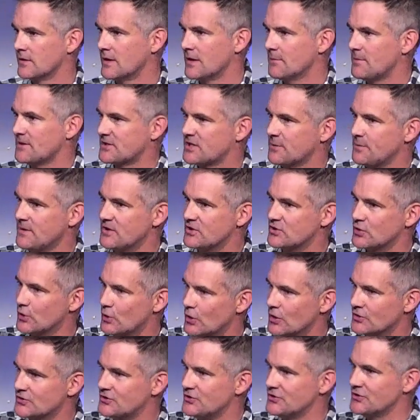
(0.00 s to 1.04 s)
But to be
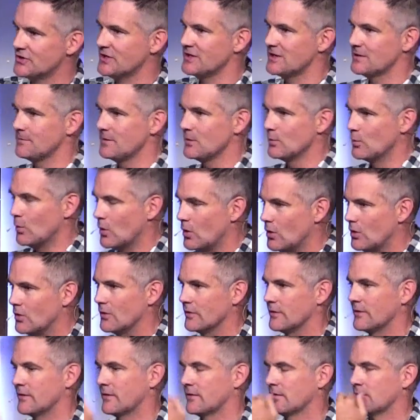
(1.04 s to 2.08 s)
taught, you need to be
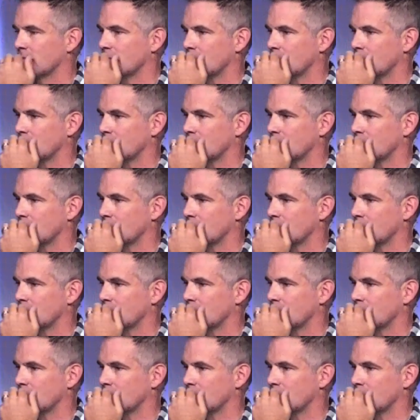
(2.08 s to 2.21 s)
warned.